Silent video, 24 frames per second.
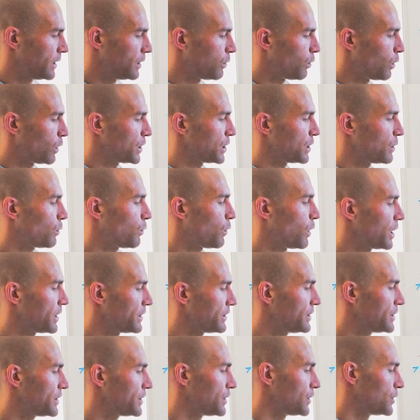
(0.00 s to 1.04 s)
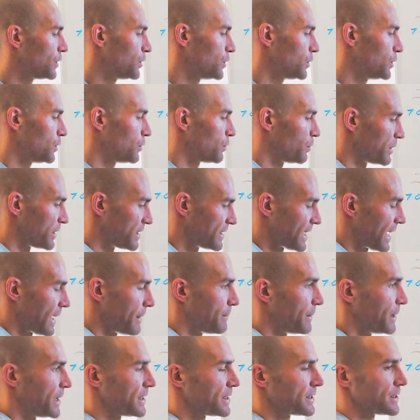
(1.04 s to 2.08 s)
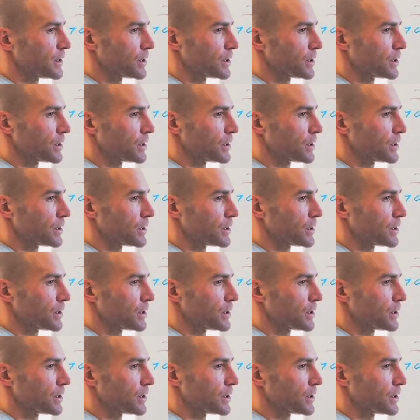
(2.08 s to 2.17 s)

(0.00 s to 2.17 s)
what you want to do with 10 minutes